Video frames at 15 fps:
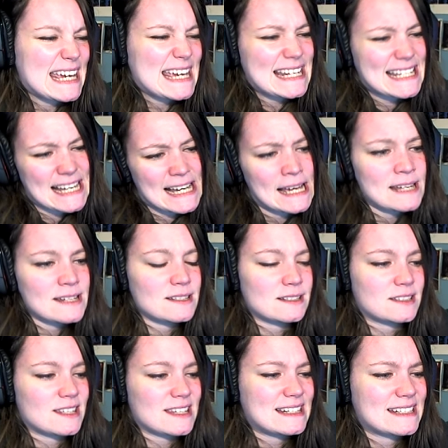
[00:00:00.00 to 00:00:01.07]
anti,
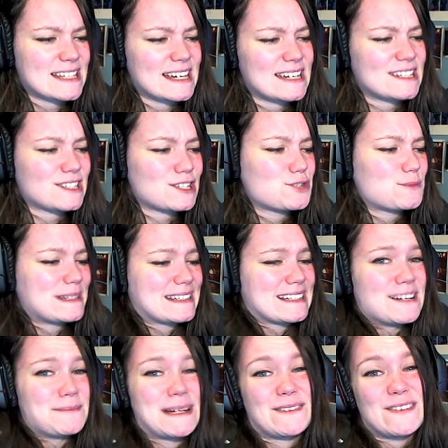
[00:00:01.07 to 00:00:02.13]
anti-human
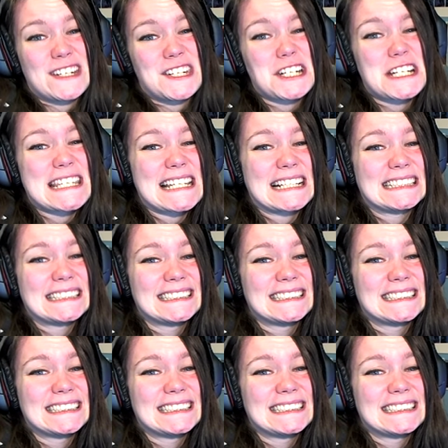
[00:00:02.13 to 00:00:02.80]
combat features.